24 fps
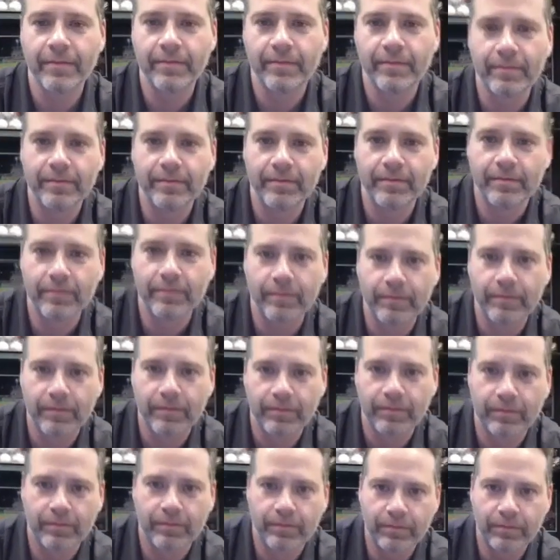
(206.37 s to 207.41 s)

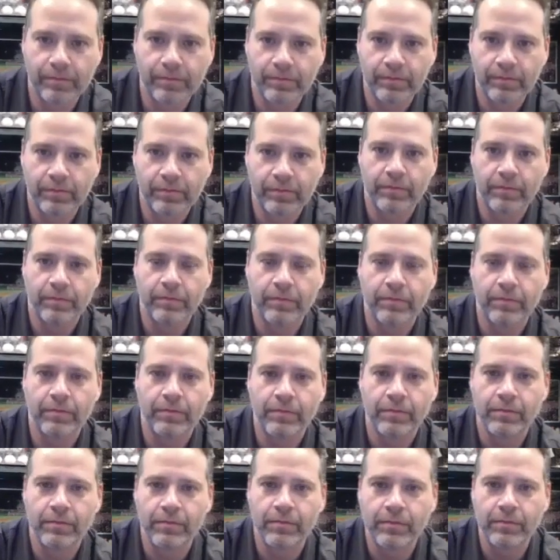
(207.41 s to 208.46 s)

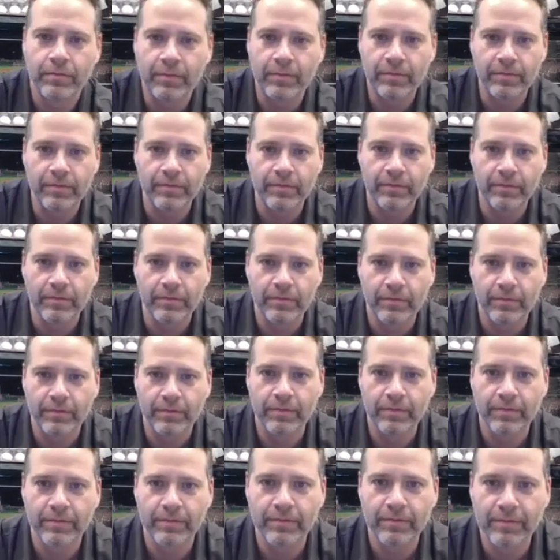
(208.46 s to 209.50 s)

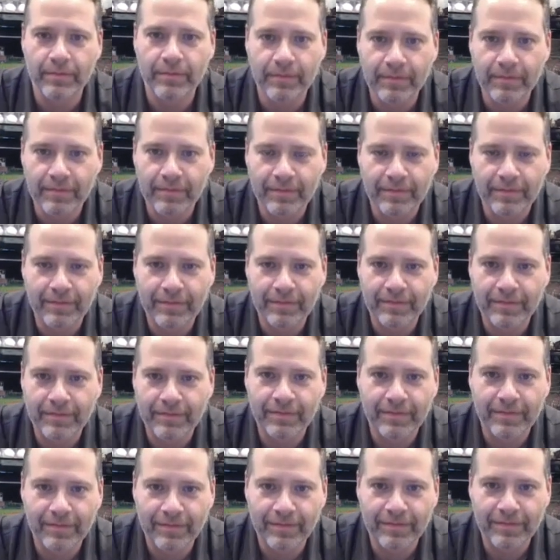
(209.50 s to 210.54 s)

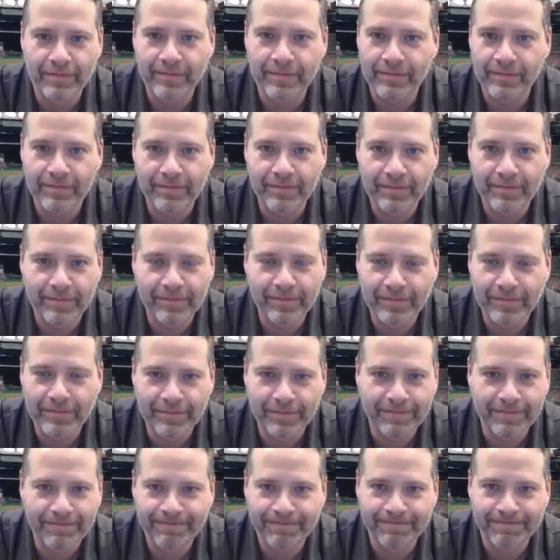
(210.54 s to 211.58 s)

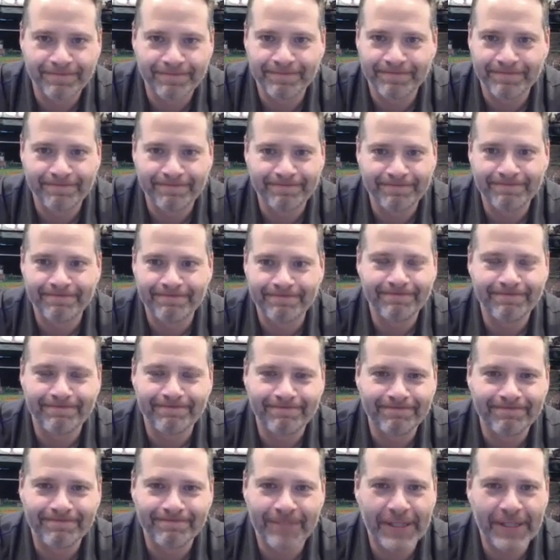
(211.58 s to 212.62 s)

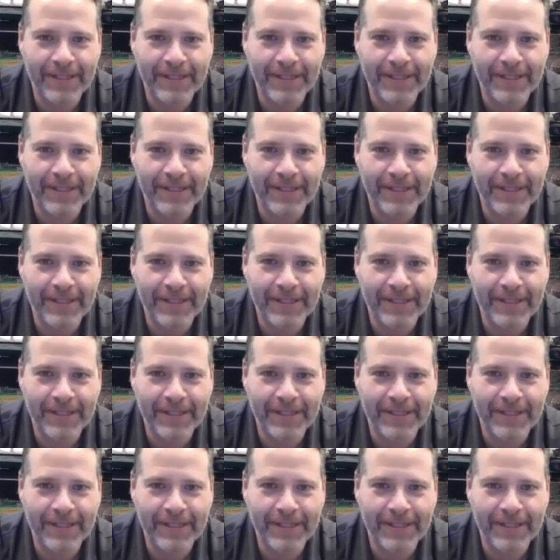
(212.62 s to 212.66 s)
The person shown says nothing.